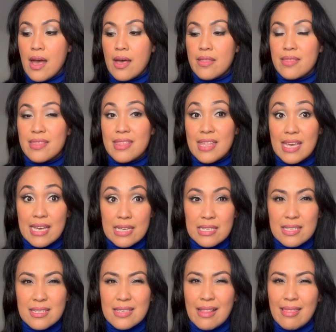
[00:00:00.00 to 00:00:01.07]

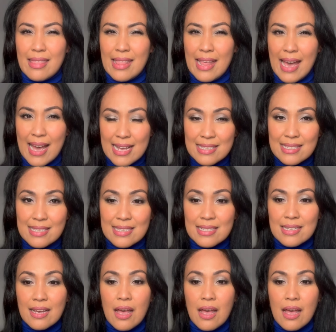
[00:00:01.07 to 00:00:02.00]
this lasts